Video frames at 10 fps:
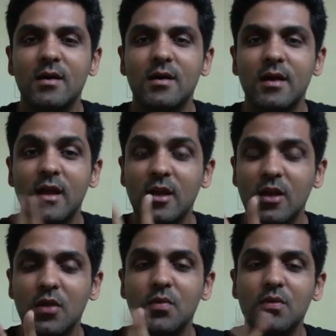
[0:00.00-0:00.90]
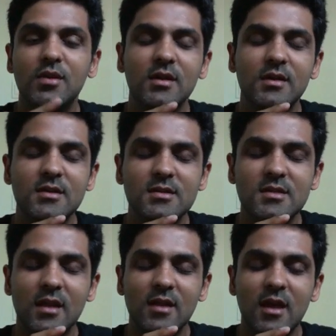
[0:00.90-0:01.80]
He knew the
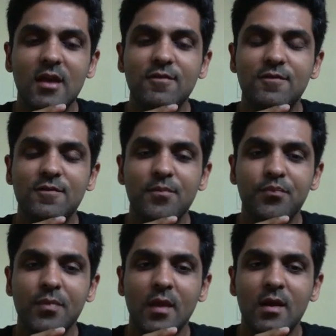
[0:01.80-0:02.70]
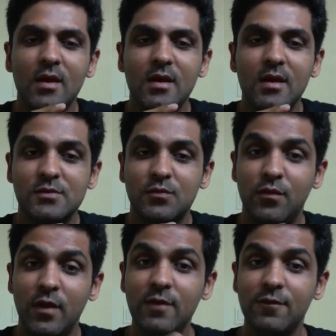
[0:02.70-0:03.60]
Sadev is
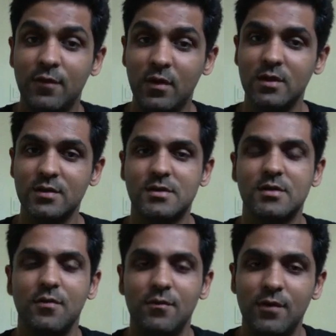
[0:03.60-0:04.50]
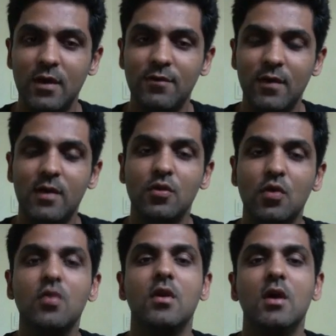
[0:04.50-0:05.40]
very versed, very well
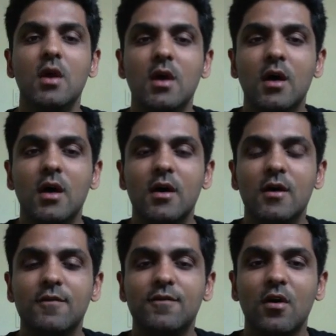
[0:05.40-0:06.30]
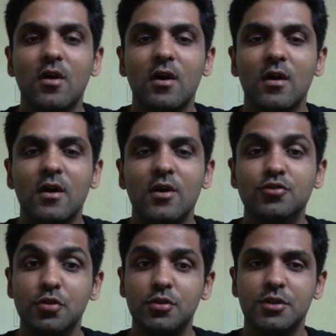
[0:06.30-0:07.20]
known for
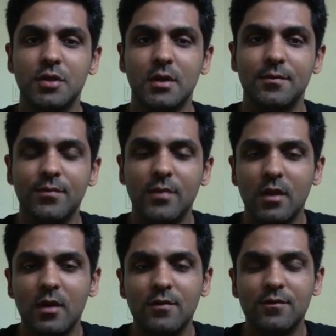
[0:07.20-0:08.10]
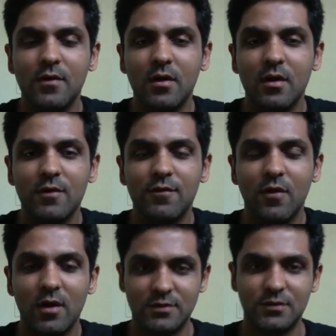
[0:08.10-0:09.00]
Jyotisha,
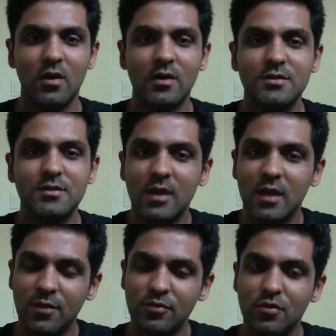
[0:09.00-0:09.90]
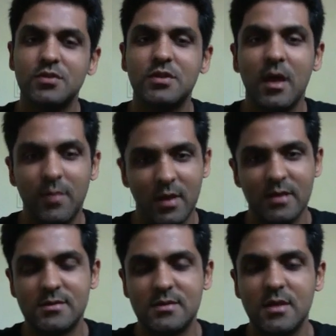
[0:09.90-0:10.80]
for astrology in those time in
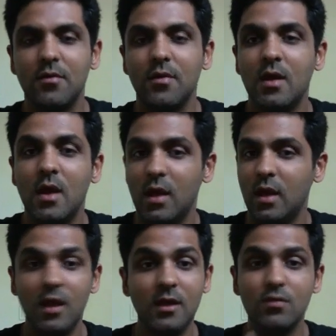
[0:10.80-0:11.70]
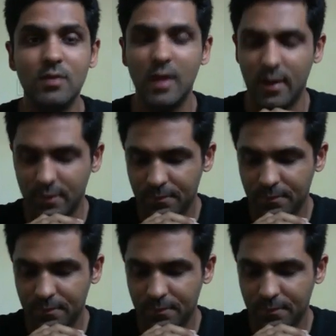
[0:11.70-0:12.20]
his town. He knew that.